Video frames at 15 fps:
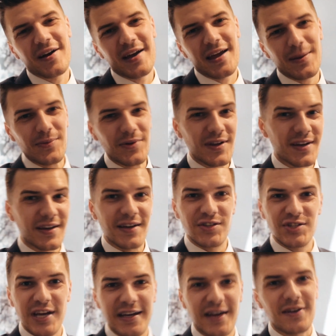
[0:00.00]
I am gonna
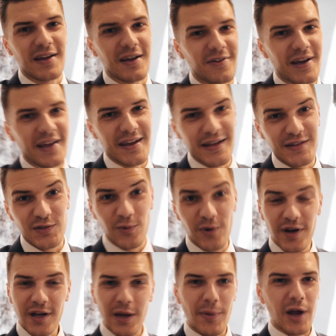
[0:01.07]
check out now and head to
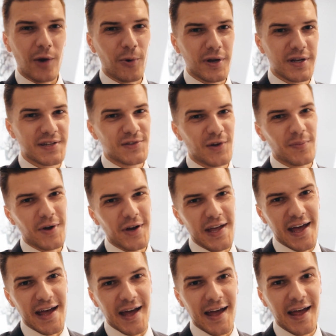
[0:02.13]
work. I might quickly stop by
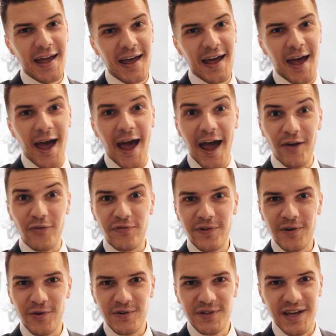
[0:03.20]
at
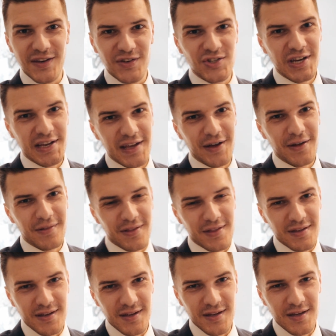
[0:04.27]
Anfield and check out
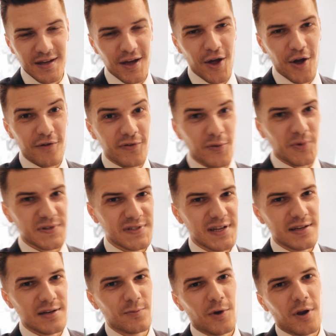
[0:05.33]
the football
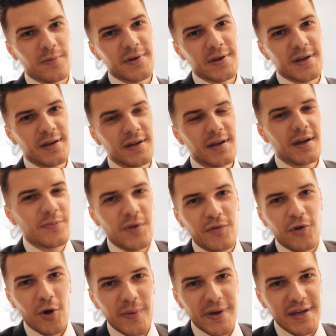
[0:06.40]
stadium while I'm here. And I've
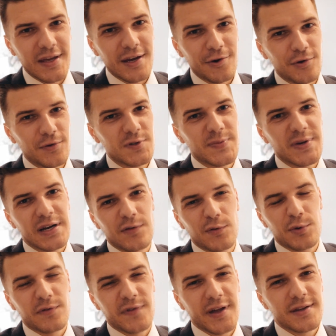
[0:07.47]
got a mate, Kieran, who's a big
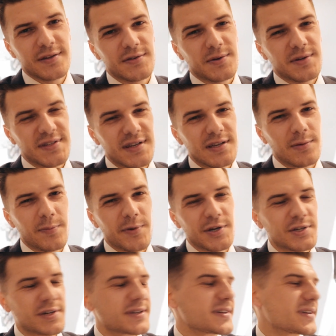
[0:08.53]
Liverpool fan, so I'm going to send him a
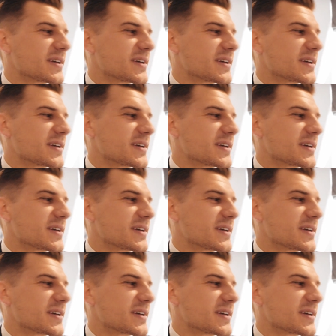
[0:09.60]
picture.